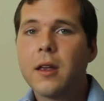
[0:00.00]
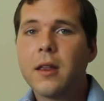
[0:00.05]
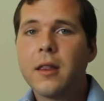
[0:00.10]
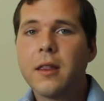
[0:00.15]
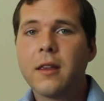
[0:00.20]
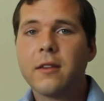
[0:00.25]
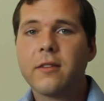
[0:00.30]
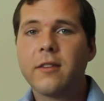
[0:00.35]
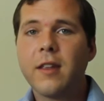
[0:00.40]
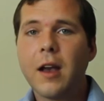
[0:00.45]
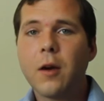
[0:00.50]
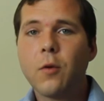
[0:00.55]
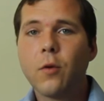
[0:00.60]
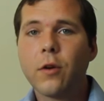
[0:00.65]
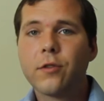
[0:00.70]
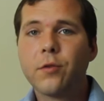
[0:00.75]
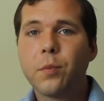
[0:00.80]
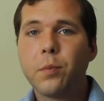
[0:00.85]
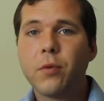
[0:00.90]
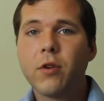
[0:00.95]
This deck
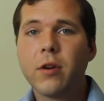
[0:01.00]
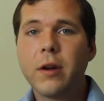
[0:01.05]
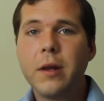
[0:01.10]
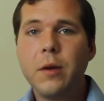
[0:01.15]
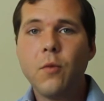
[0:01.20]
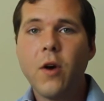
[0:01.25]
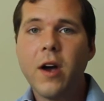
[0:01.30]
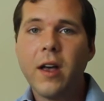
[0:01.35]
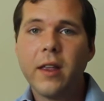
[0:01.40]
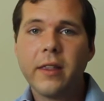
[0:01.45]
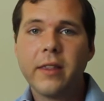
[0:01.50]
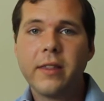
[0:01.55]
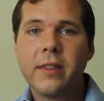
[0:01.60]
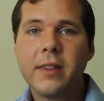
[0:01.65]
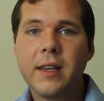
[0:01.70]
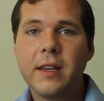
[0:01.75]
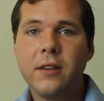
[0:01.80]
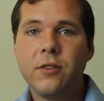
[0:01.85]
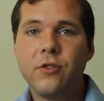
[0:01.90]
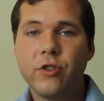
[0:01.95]
works pretty well in
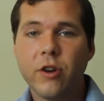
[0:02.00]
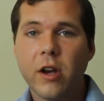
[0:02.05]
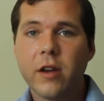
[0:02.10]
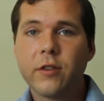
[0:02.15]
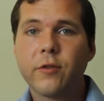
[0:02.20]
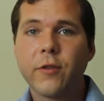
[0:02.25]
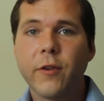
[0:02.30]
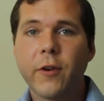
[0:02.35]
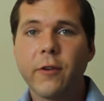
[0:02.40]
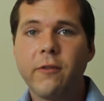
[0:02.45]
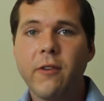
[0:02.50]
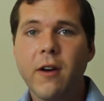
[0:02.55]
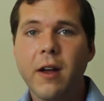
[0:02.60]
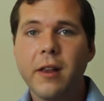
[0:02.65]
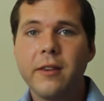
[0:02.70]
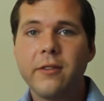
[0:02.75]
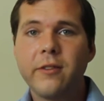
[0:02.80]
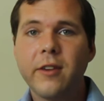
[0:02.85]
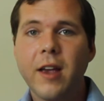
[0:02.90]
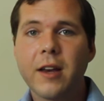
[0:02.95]
the Just for
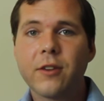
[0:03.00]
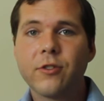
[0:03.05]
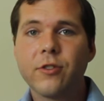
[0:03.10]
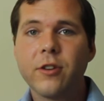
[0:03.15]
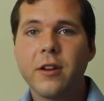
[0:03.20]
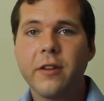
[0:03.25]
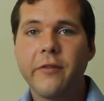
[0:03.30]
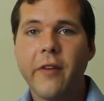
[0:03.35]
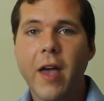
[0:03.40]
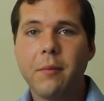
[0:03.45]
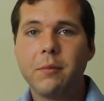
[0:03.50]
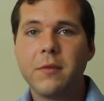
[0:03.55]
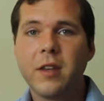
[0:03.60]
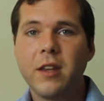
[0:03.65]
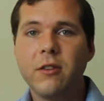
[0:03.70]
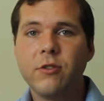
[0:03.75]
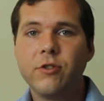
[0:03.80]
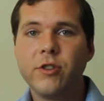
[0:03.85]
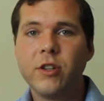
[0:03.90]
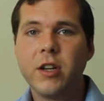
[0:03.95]
Fun section of
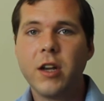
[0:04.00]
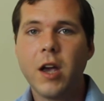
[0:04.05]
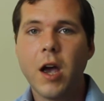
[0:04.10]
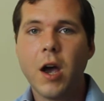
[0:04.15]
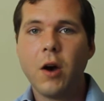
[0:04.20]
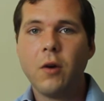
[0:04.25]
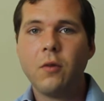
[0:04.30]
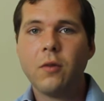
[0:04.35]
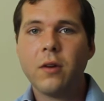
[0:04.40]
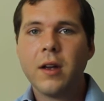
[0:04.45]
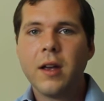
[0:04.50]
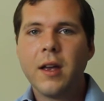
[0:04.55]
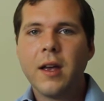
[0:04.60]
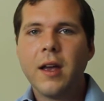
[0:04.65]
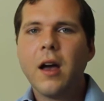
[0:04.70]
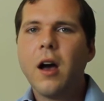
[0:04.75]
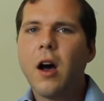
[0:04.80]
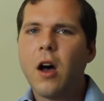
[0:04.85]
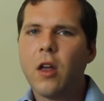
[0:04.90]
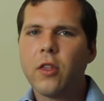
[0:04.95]
MTGO,
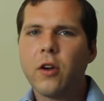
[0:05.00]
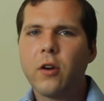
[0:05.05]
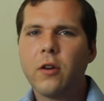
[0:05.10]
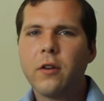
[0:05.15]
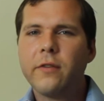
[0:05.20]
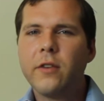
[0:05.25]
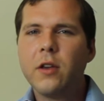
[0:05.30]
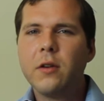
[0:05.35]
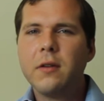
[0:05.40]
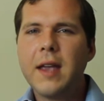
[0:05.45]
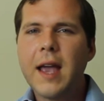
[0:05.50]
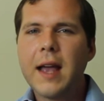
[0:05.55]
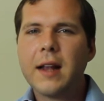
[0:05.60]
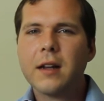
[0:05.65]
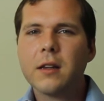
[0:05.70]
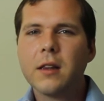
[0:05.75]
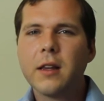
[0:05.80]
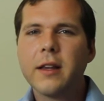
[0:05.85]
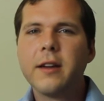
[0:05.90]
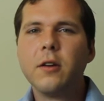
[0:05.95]
although if you get
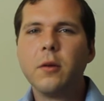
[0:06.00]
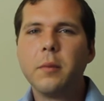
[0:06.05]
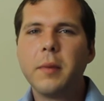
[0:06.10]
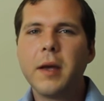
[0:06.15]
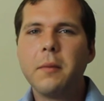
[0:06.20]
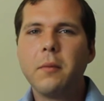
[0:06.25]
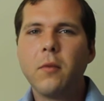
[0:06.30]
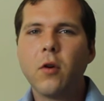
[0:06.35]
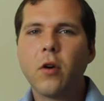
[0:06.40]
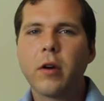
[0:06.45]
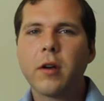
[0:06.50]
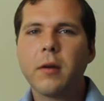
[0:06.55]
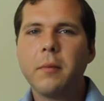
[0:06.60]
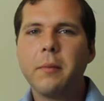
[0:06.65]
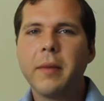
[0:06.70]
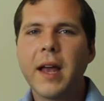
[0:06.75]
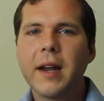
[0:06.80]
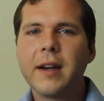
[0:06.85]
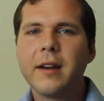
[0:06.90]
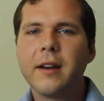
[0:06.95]
a little bit more
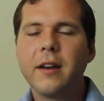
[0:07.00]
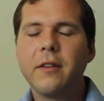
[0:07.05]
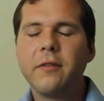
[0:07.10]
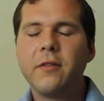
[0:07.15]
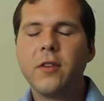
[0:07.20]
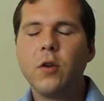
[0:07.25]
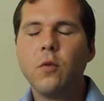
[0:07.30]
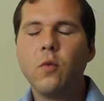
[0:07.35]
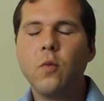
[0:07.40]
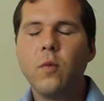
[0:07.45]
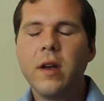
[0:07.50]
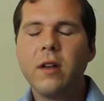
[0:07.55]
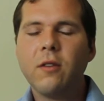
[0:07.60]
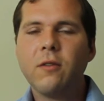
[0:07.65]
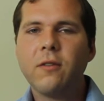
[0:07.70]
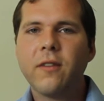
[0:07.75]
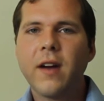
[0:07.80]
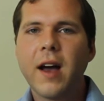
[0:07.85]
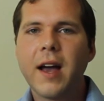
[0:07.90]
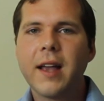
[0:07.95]
competitive, you will
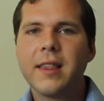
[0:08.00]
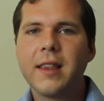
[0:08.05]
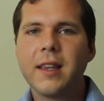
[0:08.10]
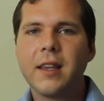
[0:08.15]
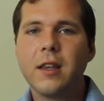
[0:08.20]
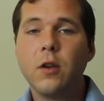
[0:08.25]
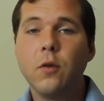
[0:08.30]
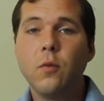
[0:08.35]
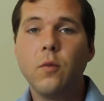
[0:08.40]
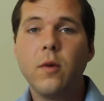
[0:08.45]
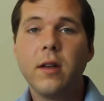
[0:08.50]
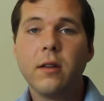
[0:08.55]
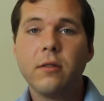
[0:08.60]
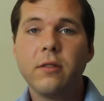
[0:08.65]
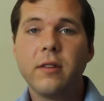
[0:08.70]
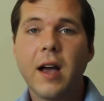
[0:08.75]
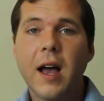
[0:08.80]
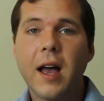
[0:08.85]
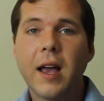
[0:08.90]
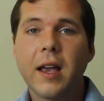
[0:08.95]
find that you will
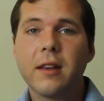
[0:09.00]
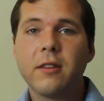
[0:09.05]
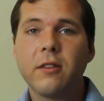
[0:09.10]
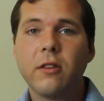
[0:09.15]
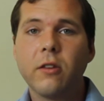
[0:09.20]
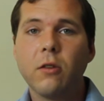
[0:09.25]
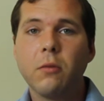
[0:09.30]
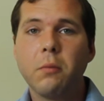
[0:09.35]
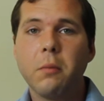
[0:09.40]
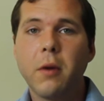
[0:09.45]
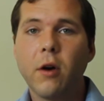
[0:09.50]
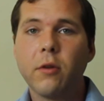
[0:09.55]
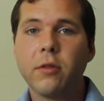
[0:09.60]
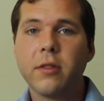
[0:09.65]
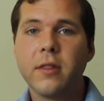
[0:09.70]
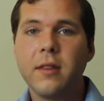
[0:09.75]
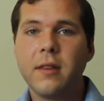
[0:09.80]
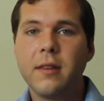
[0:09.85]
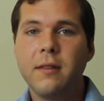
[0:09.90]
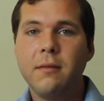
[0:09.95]
die to both
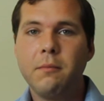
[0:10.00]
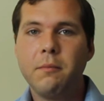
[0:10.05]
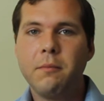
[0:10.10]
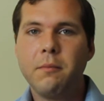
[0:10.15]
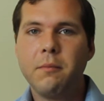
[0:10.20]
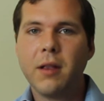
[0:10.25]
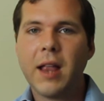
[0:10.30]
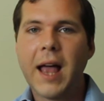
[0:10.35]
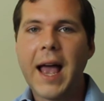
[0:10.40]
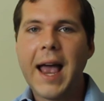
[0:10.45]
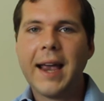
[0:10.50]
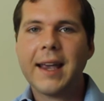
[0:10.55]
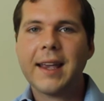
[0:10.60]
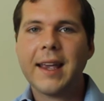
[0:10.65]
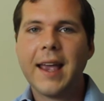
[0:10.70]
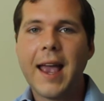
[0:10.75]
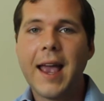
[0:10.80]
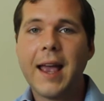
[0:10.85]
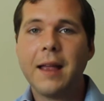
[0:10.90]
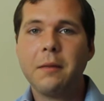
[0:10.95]
black
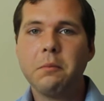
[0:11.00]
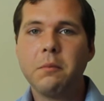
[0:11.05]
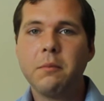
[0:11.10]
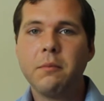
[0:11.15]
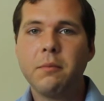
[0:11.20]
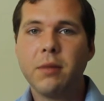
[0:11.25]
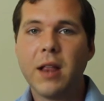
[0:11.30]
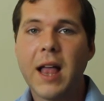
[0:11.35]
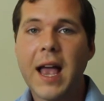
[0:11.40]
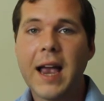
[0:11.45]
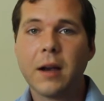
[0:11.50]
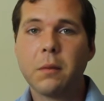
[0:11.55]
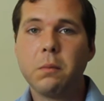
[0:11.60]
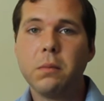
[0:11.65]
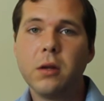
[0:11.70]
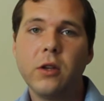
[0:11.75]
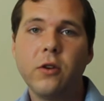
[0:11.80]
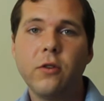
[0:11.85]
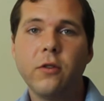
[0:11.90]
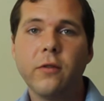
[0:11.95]
and
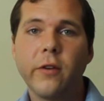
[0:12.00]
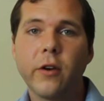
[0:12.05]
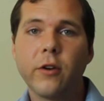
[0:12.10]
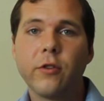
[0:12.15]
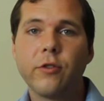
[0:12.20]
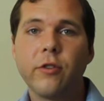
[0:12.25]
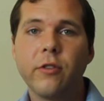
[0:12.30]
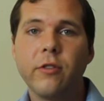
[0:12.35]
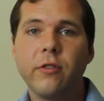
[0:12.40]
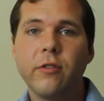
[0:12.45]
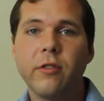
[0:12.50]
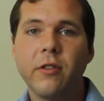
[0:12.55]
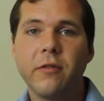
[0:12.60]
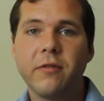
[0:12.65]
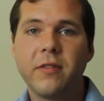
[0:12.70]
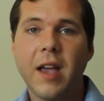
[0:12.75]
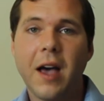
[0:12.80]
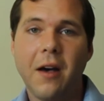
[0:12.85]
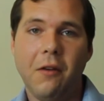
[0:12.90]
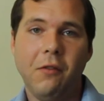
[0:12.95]
black-blue versions
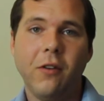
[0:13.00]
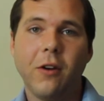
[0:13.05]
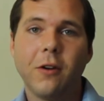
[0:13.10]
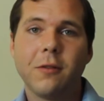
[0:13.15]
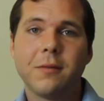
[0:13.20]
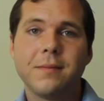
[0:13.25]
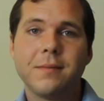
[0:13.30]
of Delver.